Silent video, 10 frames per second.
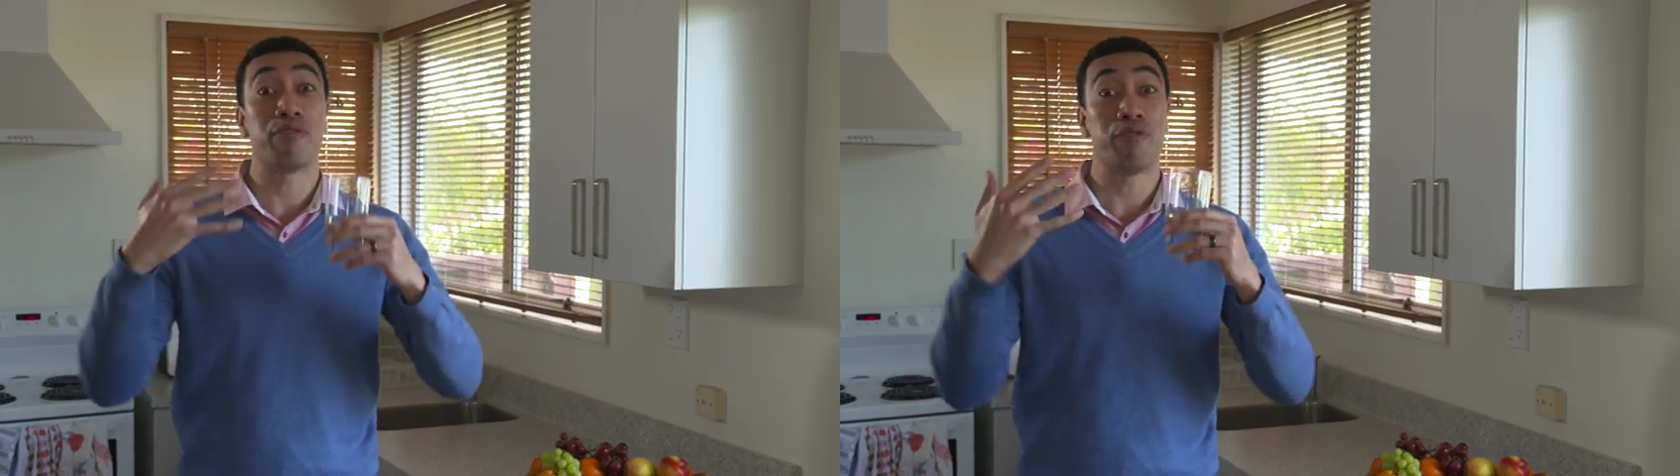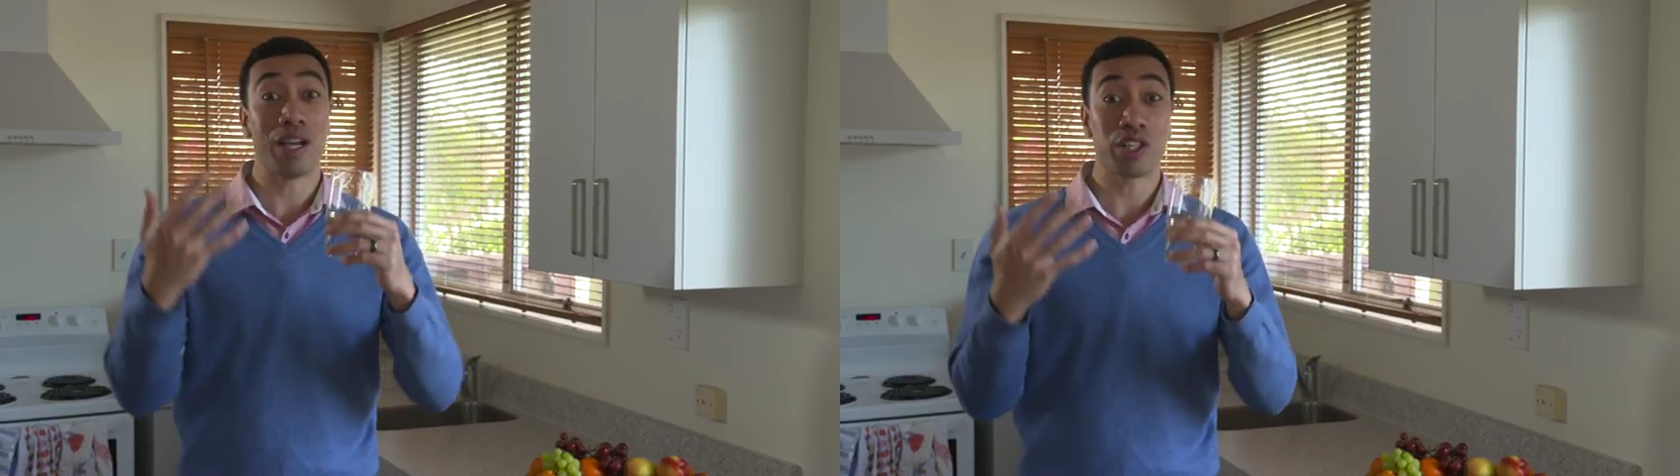to
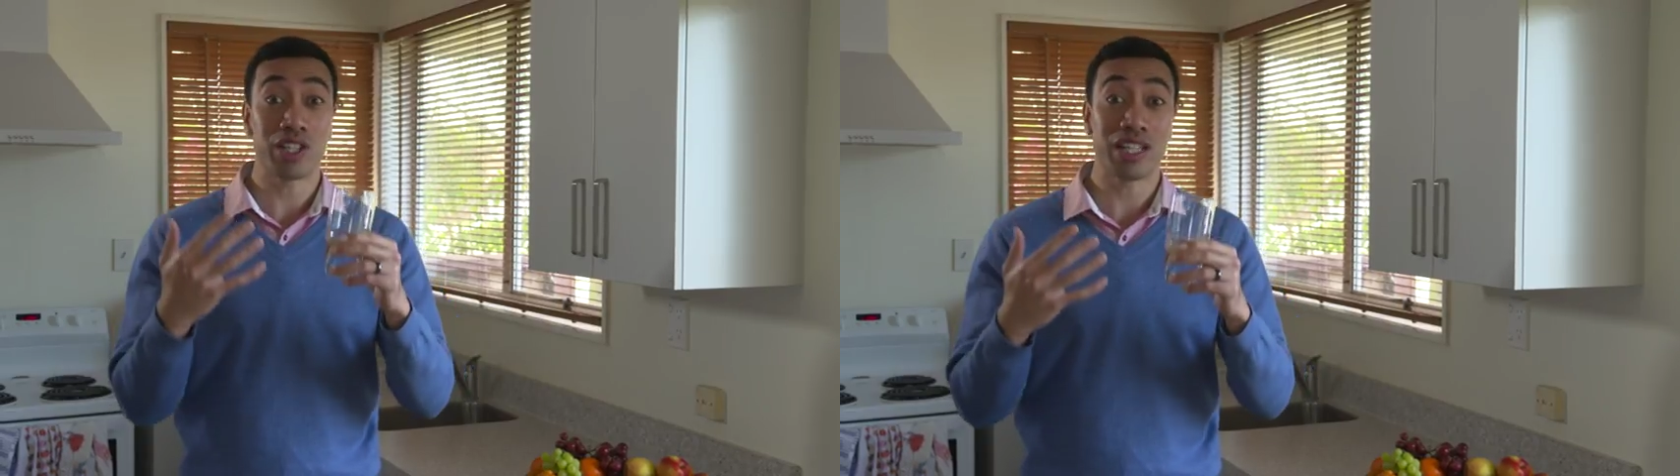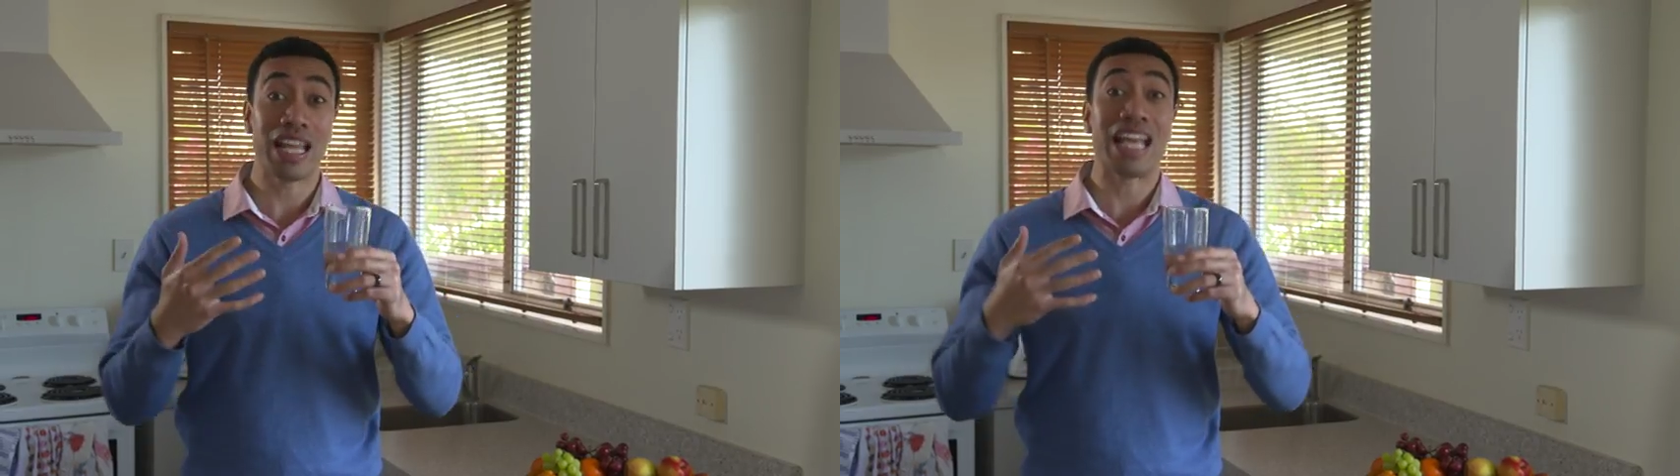
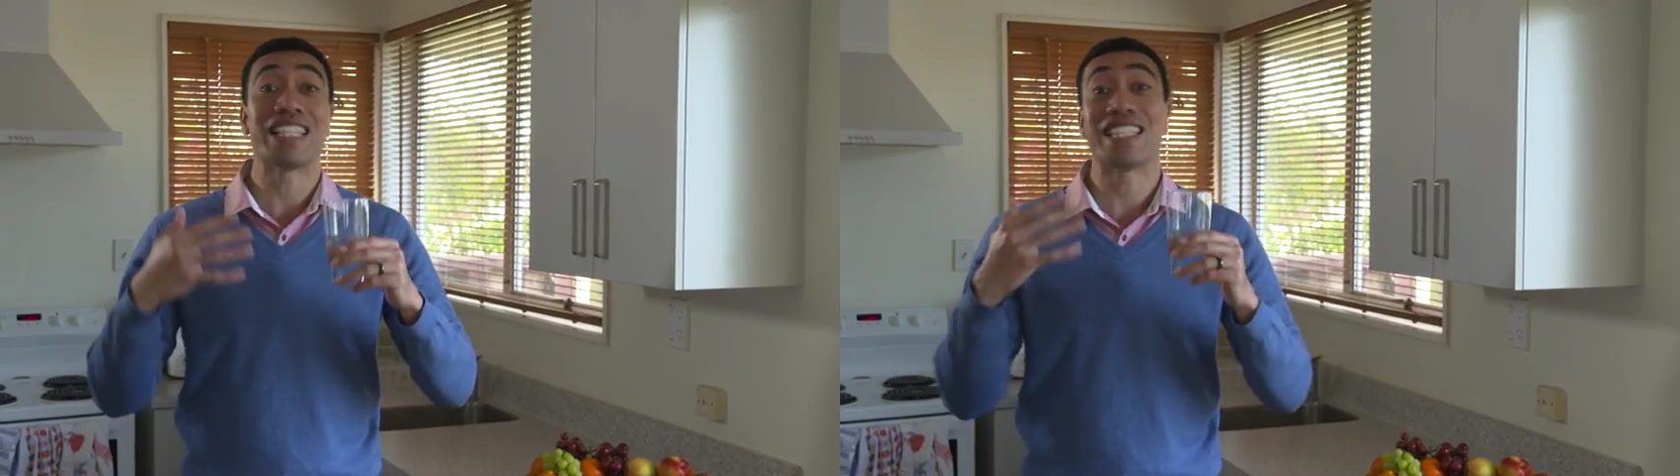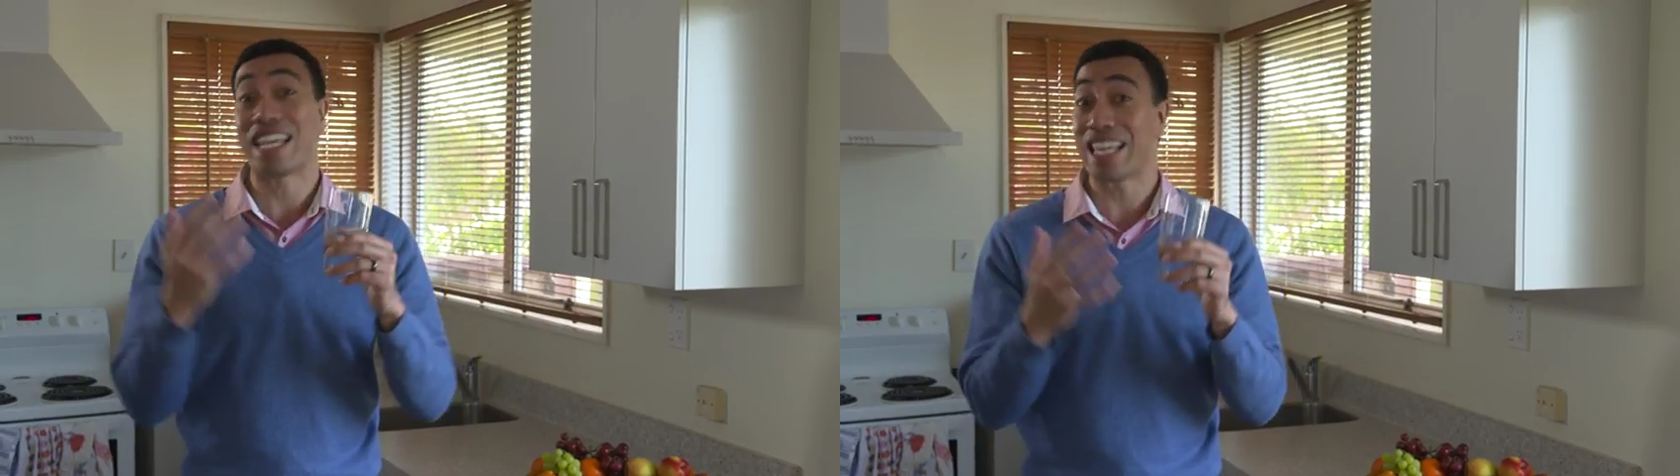function
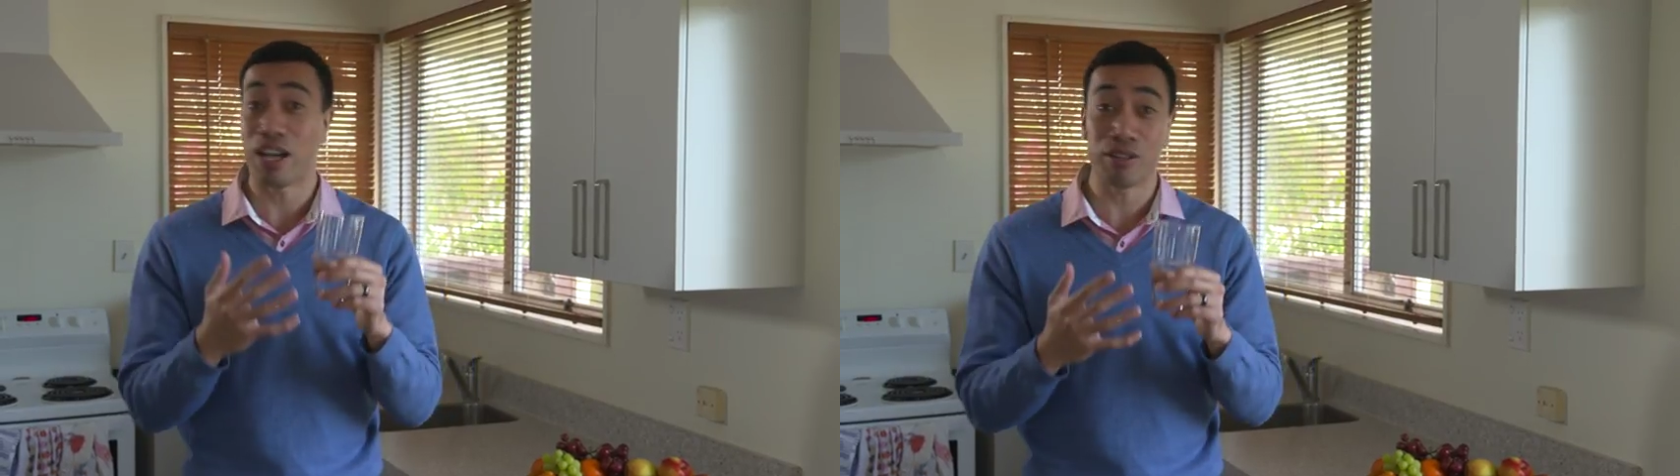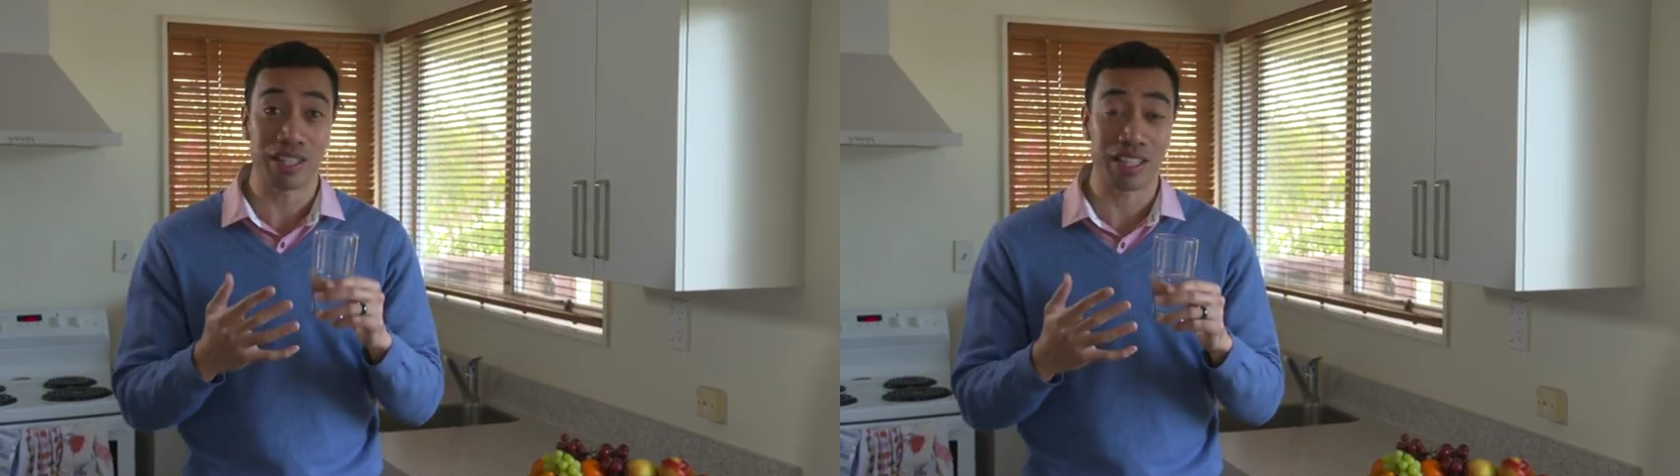and stay
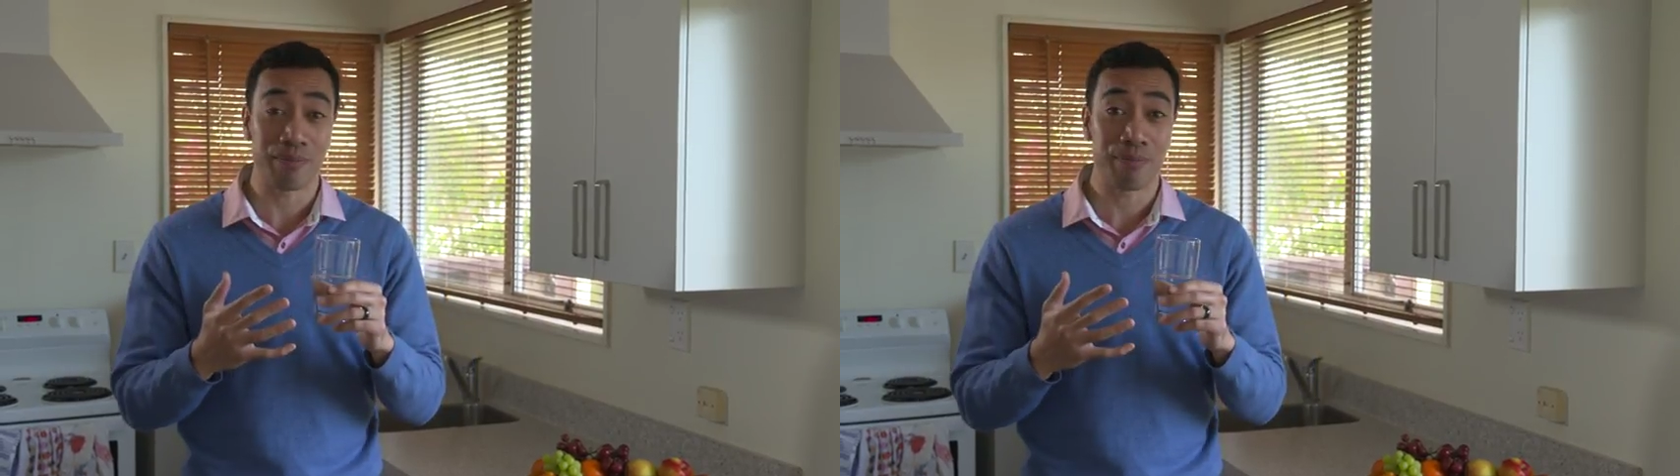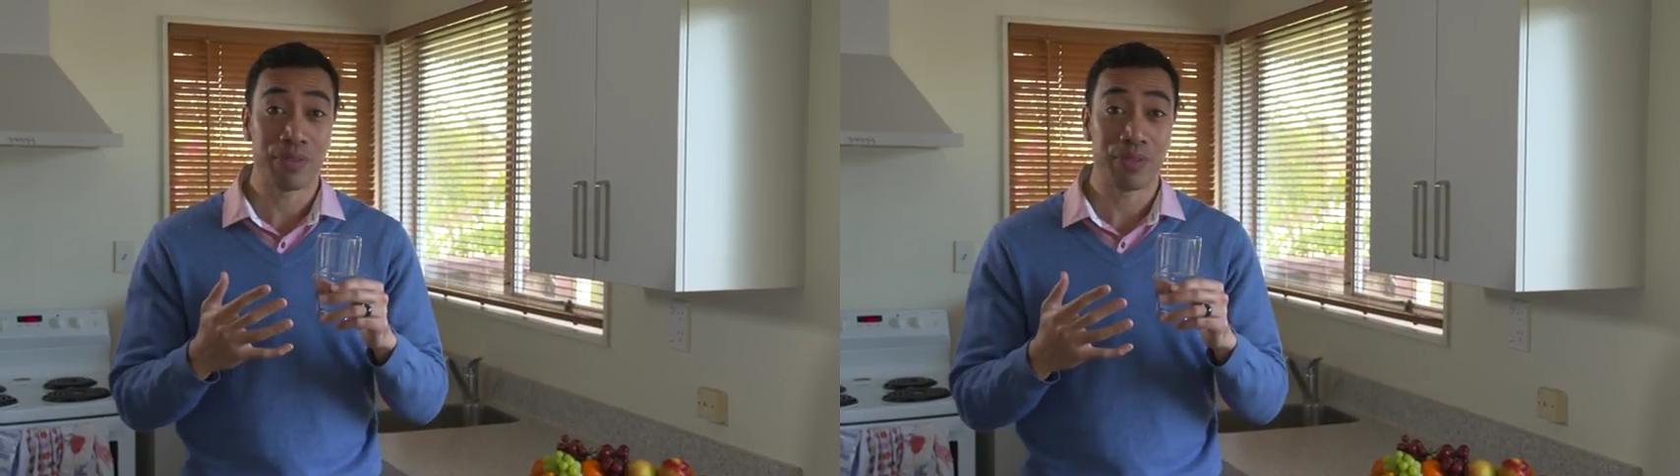healthy.